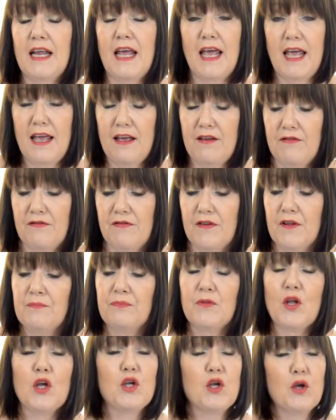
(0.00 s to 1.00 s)
If
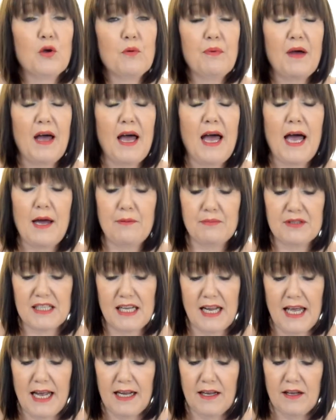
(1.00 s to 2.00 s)
you perhaps
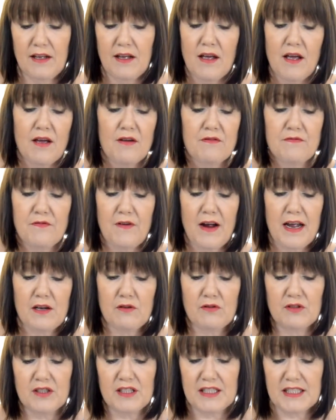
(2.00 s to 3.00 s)
like
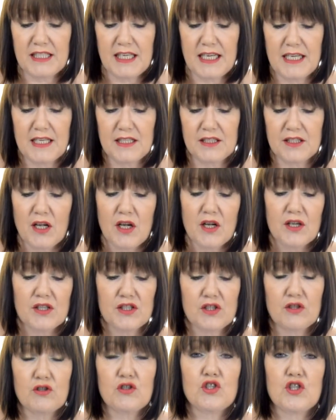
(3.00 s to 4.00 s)
fragrances
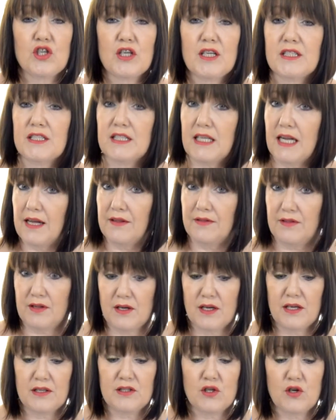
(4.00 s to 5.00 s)
such as like
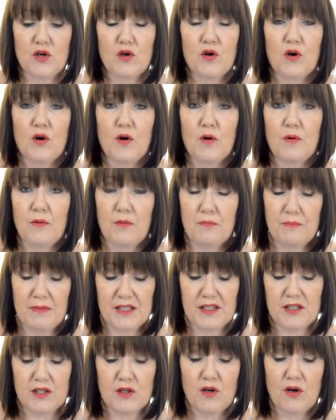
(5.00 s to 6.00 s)
the Dior
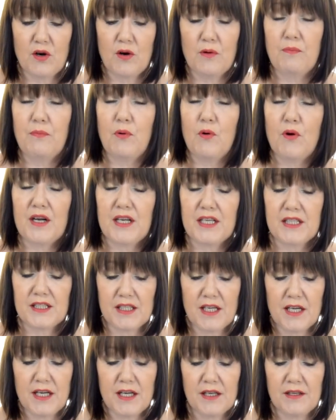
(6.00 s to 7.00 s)
Miss Dior
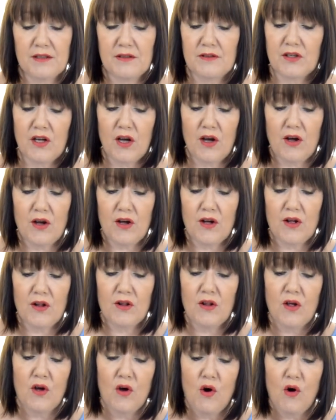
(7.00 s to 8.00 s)
Poison
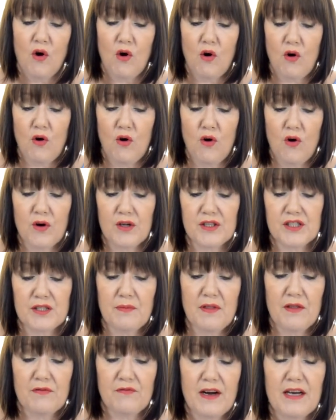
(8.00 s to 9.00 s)
Girl, or
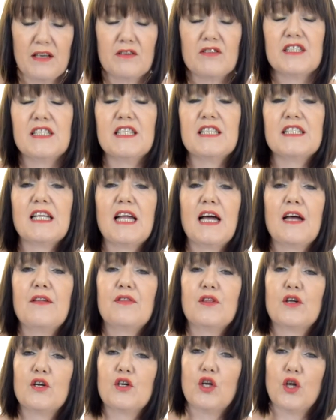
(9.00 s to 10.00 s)
some of the fragrances
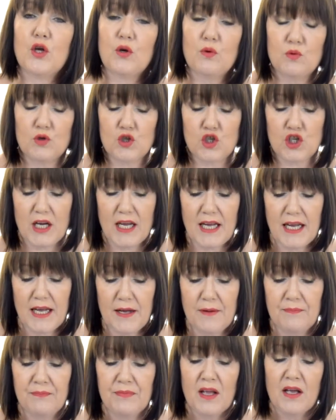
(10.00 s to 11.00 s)
like the
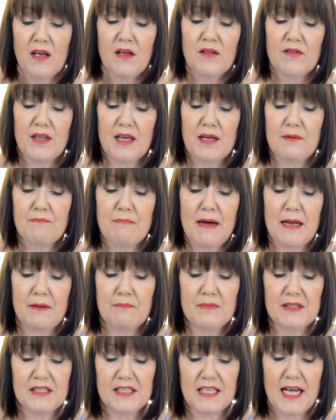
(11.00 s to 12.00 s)
Gucci, the
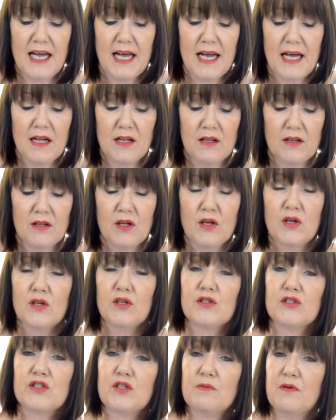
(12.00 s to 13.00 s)
Mademoiselle,
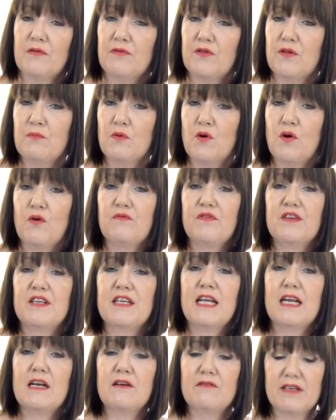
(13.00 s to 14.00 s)
some of the more
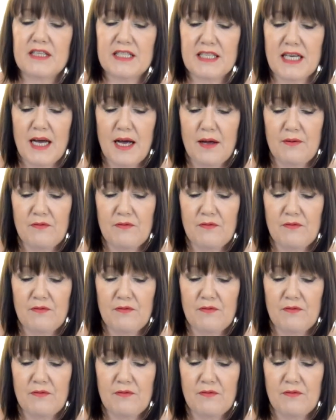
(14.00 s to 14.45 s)
vanilla-y type